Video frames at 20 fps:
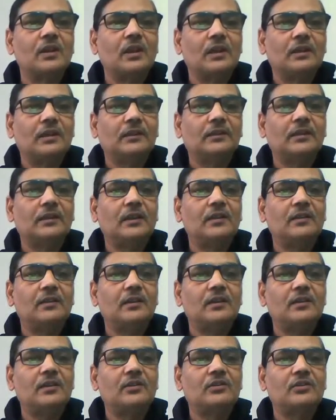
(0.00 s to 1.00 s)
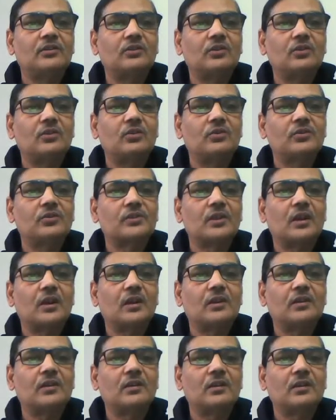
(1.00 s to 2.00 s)
Then it goes
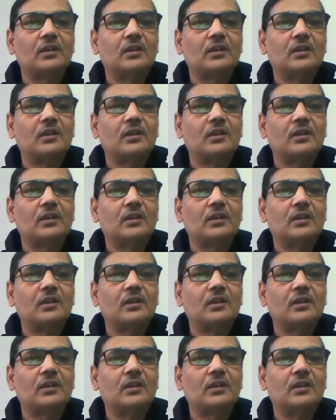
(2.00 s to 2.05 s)
on